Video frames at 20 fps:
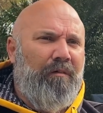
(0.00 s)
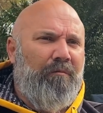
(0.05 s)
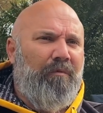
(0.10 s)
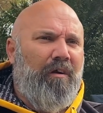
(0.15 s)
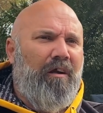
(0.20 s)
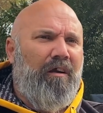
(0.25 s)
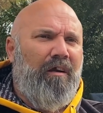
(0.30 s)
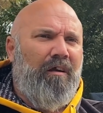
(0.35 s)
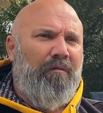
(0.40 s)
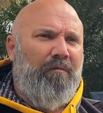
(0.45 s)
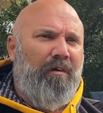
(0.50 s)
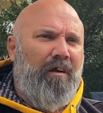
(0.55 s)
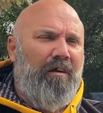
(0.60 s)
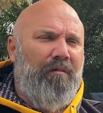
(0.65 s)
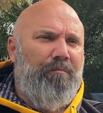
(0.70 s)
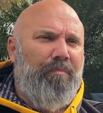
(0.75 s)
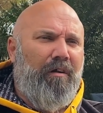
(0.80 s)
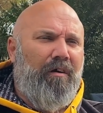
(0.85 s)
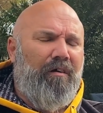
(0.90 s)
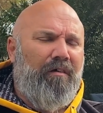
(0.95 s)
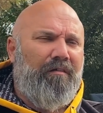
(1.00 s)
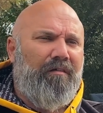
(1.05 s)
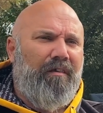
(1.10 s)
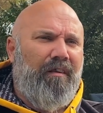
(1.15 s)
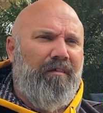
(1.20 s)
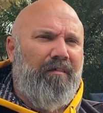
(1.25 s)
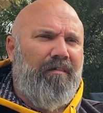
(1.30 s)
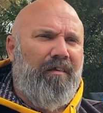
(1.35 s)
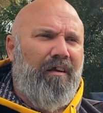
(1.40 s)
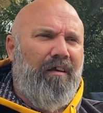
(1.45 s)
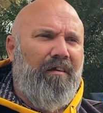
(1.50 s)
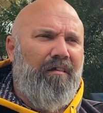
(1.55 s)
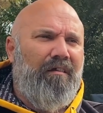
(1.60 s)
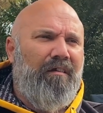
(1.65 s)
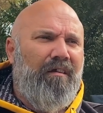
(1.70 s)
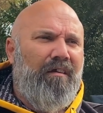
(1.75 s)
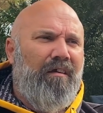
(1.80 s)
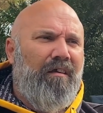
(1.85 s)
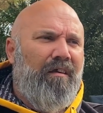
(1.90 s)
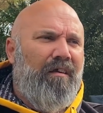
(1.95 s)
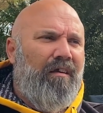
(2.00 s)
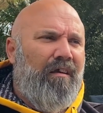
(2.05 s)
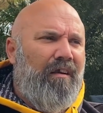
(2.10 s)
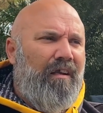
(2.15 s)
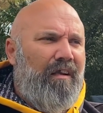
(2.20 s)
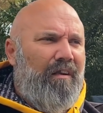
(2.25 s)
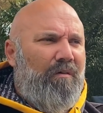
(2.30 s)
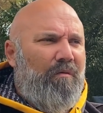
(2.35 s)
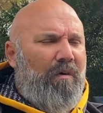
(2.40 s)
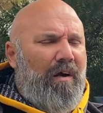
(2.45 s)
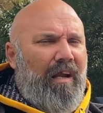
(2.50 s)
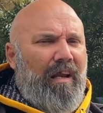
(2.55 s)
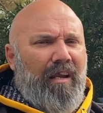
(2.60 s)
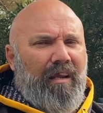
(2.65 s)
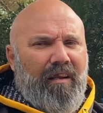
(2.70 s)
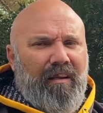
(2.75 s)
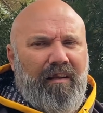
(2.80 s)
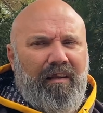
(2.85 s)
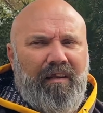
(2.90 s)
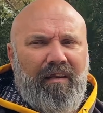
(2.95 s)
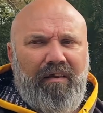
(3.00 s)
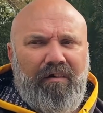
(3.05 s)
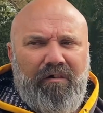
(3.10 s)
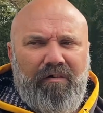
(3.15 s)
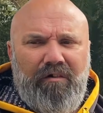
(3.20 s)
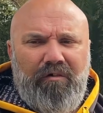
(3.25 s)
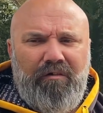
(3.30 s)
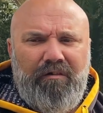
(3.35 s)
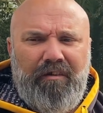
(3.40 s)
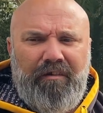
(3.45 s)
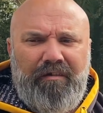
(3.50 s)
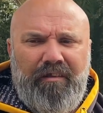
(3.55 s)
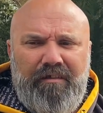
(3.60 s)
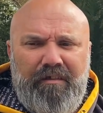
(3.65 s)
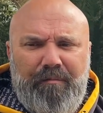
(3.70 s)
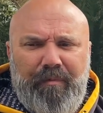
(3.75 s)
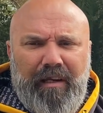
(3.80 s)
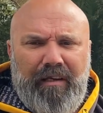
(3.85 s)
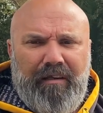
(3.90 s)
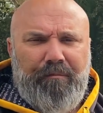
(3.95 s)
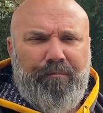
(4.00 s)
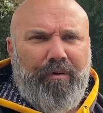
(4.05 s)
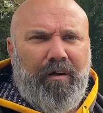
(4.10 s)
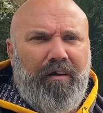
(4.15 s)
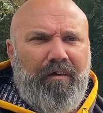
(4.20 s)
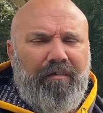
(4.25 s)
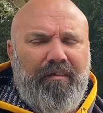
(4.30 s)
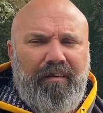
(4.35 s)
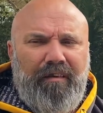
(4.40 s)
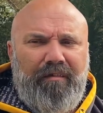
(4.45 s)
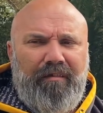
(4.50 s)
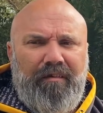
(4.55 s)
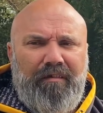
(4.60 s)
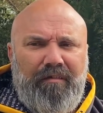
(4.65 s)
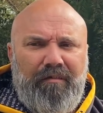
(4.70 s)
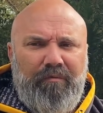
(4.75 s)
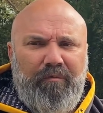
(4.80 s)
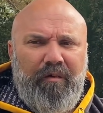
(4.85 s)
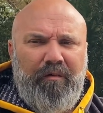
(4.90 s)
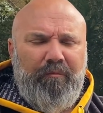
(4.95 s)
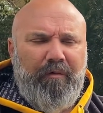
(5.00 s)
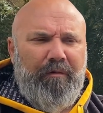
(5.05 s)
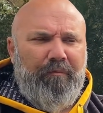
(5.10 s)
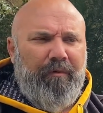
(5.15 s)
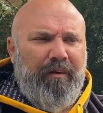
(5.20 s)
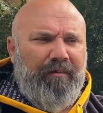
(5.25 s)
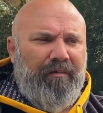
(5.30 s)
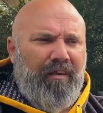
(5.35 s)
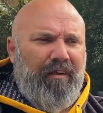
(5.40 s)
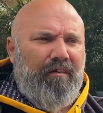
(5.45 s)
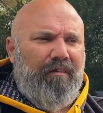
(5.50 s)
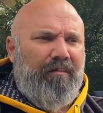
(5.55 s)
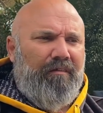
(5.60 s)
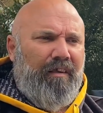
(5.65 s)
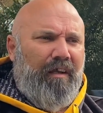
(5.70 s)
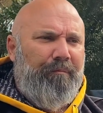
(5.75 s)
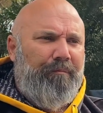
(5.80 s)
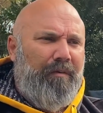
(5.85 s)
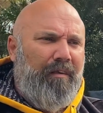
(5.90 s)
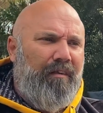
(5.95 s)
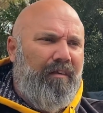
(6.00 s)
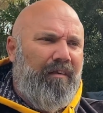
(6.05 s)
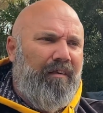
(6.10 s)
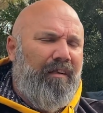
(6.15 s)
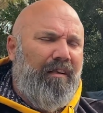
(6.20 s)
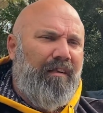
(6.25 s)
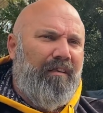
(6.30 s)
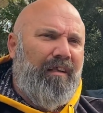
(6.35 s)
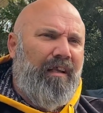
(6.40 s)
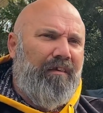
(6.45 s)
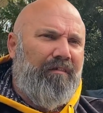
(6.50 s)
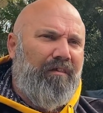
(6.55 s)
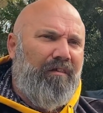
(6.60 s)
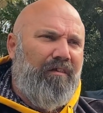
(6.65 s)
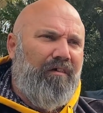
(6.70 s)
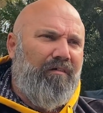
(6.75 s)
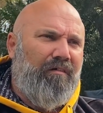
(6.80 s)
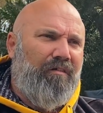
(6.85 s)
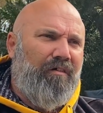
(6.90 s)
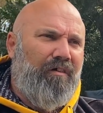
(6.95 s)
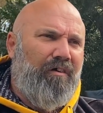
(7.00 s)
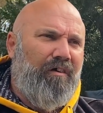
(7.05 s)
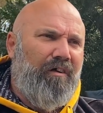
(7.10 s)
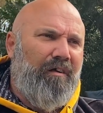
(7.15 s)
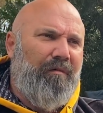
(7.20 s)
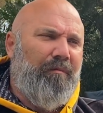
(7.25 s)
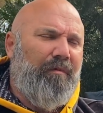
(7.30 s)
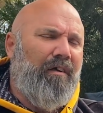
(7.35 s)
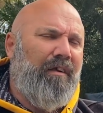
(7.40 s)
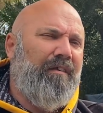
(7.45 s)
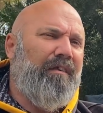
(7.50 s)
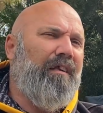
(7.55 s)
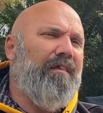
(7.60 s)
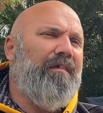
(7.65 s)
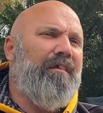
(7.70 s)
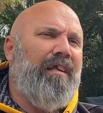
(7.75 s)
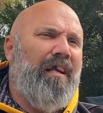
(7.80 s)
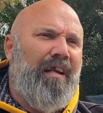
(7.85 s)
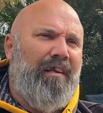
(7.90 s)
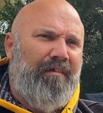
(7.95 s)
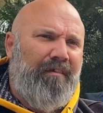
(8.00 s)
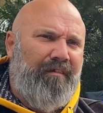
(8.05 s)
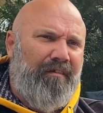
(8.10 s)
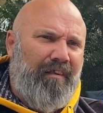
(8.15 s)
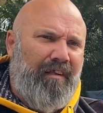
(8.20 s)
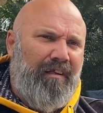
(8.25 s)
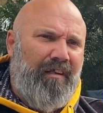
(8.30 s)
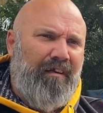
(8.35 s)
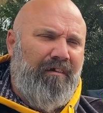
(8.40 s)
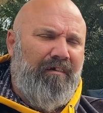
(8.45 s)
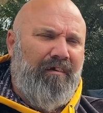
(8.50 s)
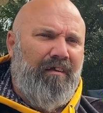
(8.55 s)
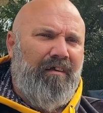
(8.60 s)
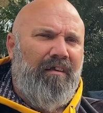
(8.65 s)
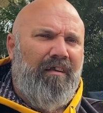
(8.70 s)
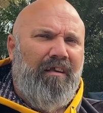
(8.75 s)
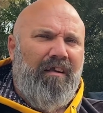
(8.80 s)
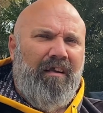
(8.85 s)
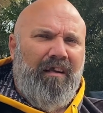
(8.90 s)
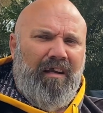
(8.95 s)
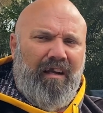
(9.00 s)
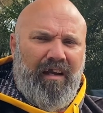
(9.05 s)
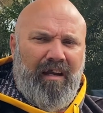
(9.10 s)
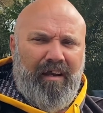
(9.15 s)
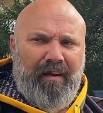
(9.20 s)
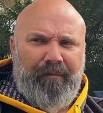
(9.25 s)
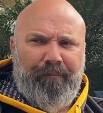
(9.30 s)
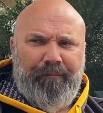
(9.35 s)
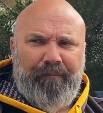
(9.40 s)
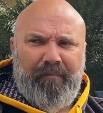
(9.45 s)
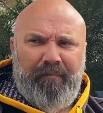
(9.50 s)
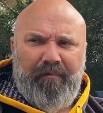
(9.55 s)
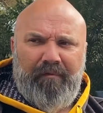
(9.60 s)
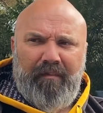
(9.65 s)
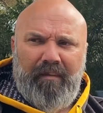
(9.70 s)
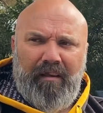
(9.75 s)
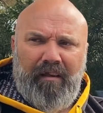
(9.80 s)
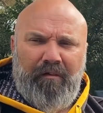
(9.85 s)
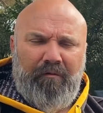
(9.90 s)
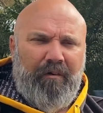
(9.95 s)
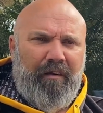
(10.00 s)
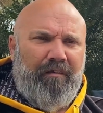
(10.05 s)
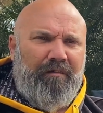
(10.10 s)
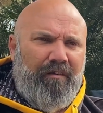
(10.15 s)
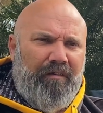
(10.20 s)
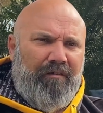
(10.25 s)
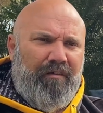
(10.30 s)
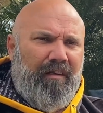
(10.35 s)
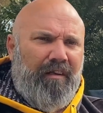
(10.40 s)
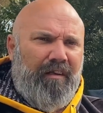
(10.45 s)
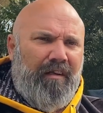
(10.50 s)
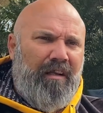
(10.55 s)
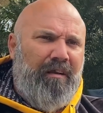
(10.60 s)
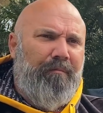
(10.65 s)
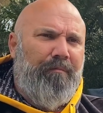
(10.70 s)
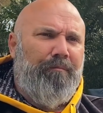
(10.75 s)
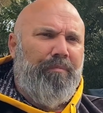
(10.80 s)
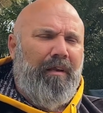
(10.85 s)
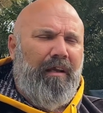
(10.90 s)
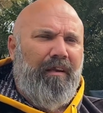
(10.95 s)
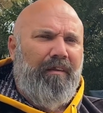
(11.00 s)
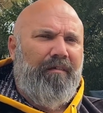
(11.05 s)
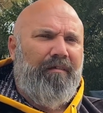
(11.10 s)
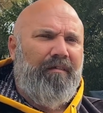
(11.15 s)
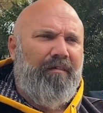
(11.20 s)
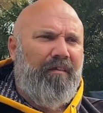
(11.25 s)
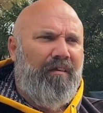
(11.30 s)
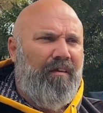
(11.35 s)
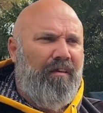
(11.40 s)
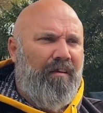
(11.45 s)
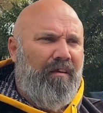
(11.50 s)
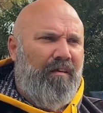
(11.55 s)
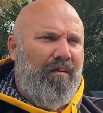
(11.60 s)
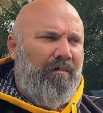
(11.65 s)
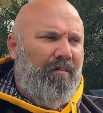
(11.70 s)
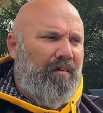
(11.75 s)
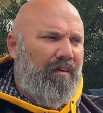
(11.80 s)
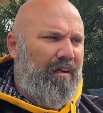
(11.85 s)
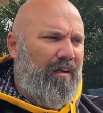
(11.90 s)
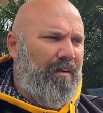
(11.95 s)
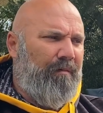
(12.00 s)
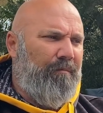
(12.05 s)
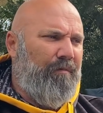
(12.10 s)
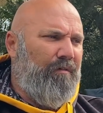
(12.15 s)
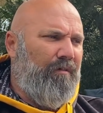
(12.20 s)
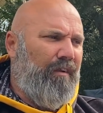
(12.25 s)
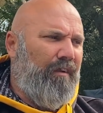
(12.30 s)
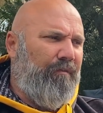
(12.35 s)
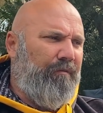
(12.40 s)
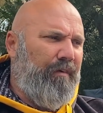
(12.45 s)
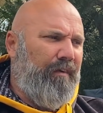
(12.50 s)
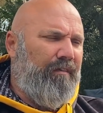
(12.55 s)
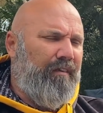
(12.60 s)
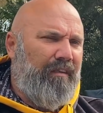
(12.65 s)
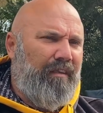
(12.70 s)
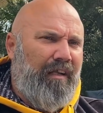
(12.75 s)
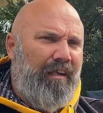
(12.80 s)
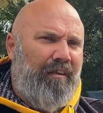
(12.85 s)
roadblocks. And so, in a way, all decision-making processes, we set on something and it takes a long time, like the education centre, research centre, keep in place, all these things that they